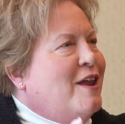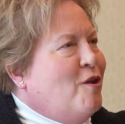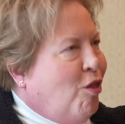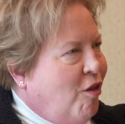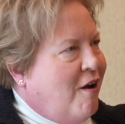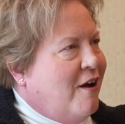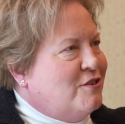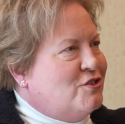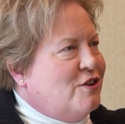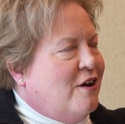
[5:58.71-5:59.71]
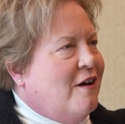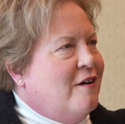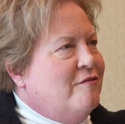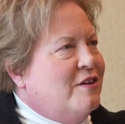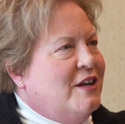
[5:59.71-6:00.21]
and launch
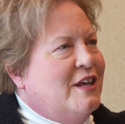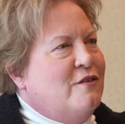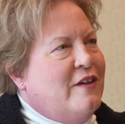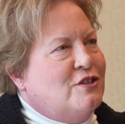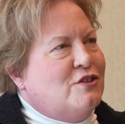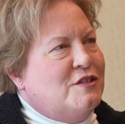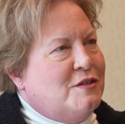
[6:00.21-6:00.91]
of an innovation